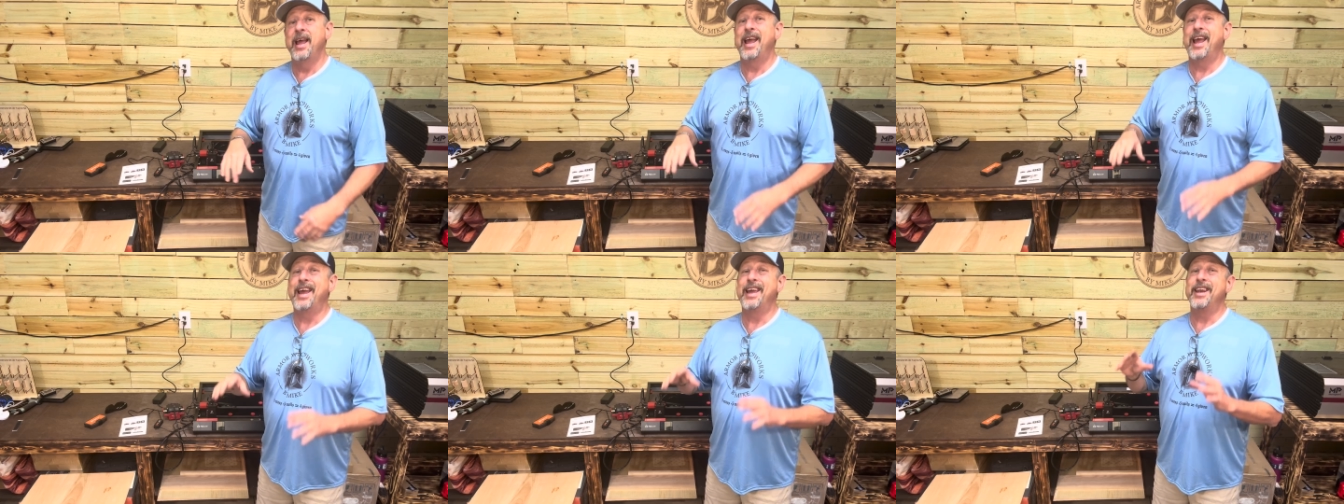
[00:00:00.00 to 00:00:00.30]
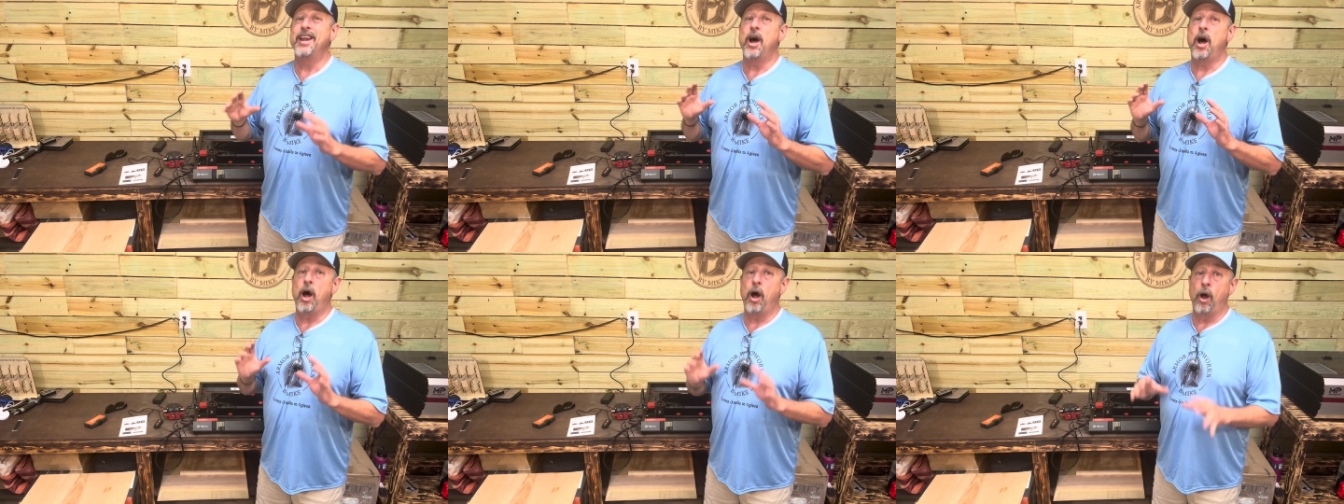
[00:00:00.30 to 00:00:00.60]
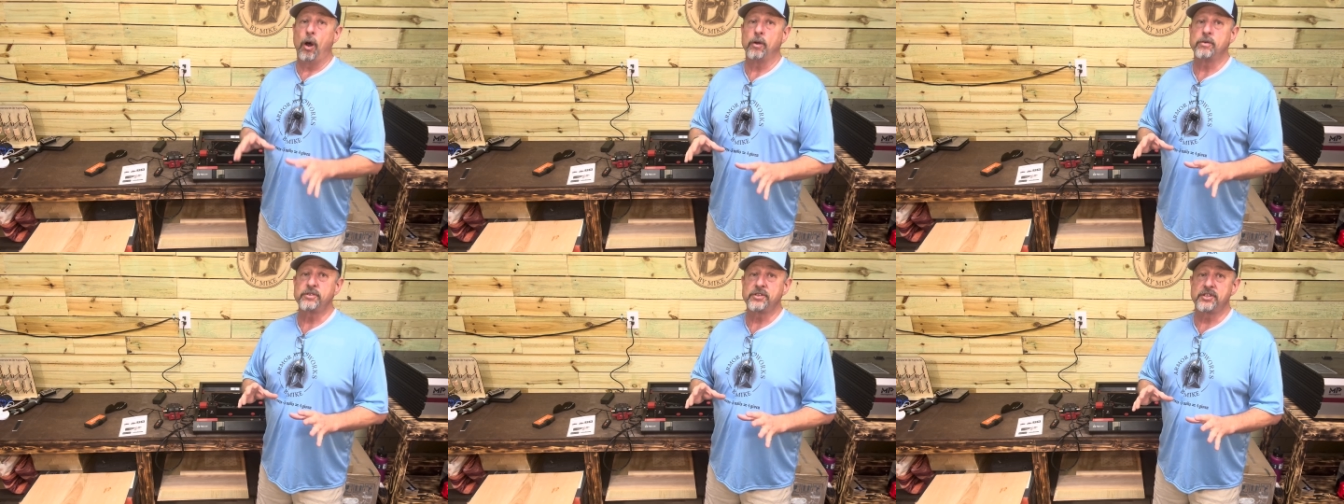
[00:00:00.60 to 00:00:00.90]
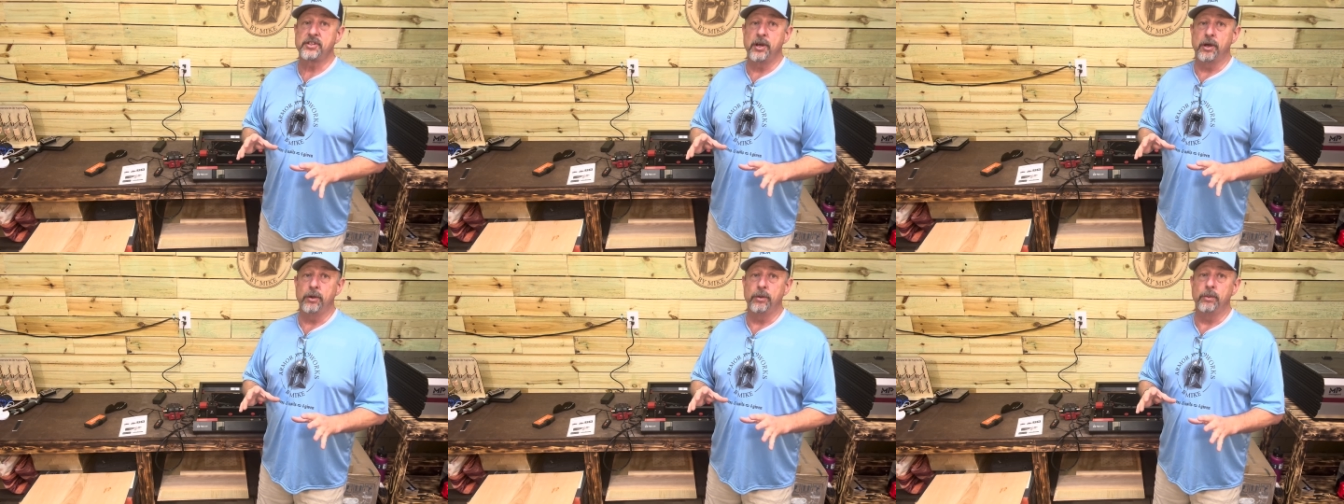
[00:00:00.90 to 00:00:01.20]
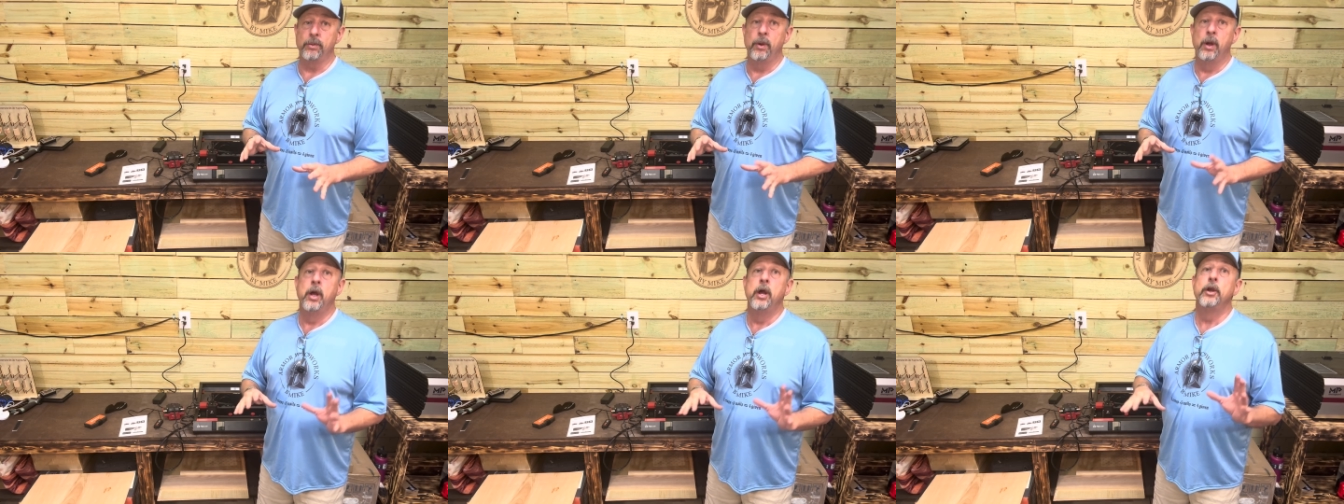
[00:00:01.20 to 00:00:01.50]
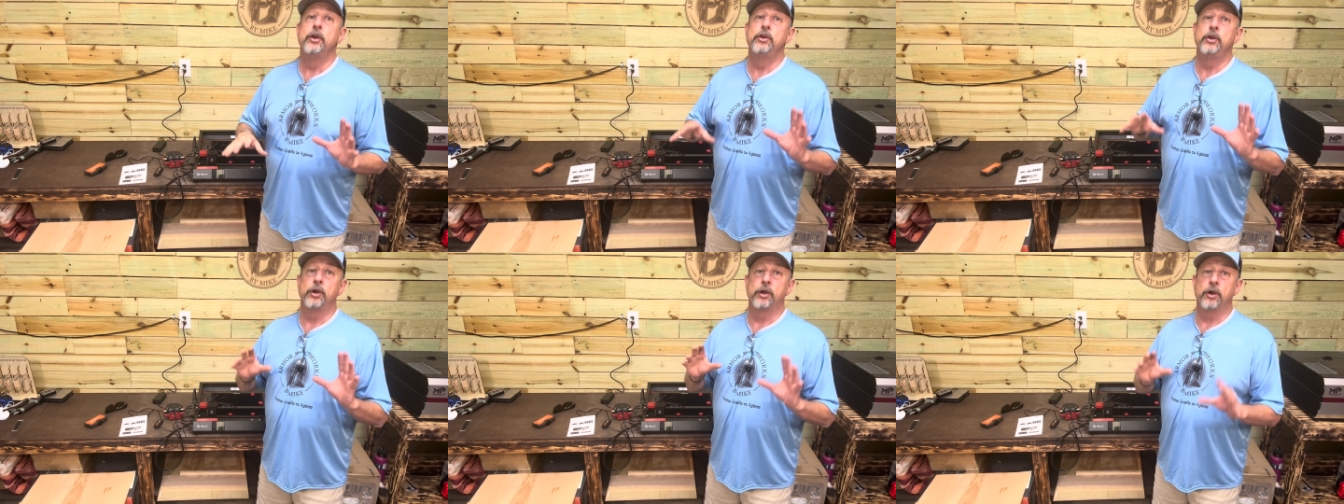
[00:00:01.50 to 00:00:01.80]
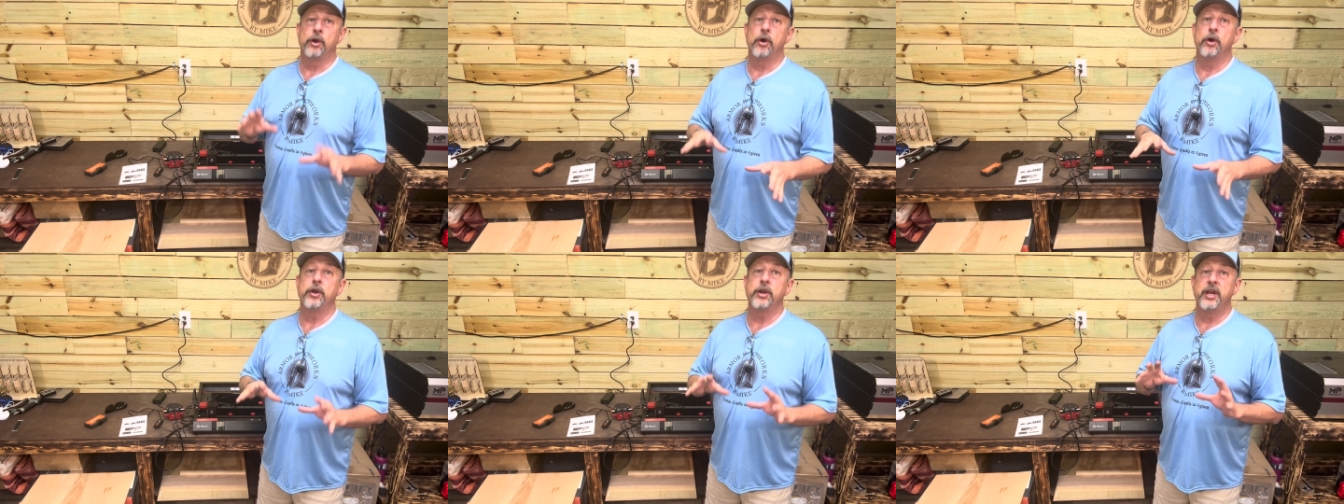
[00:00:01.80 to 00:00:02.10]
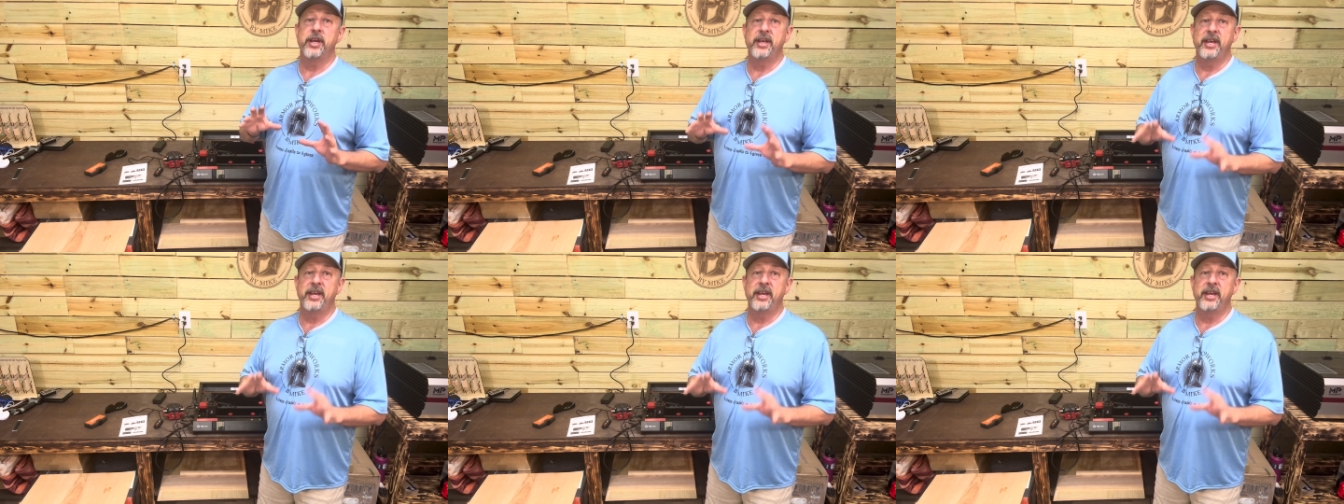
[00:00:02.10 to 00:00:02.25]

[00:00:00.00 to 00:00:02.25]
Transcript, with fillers: And also, you're going to